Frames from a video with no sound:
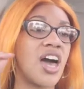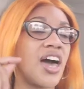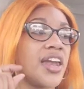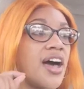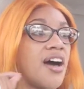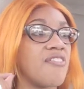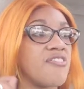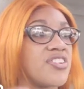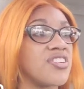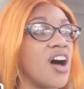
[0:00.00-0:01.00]
And I have
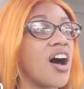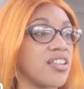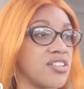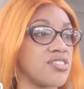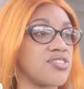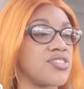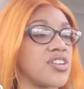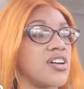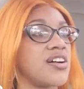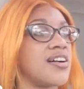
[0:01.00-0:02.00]
the knowledge
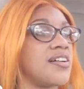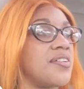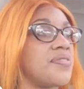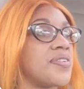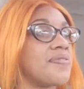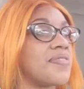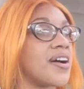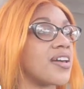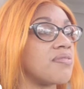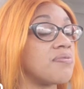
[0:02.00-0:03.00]
of a
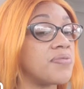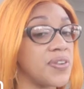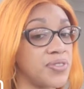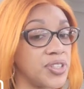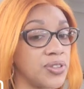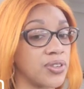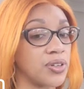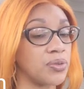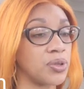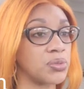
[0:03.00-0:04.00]
fucking 50 year
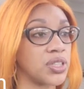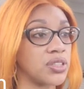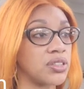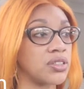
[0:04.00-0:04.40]
old woman.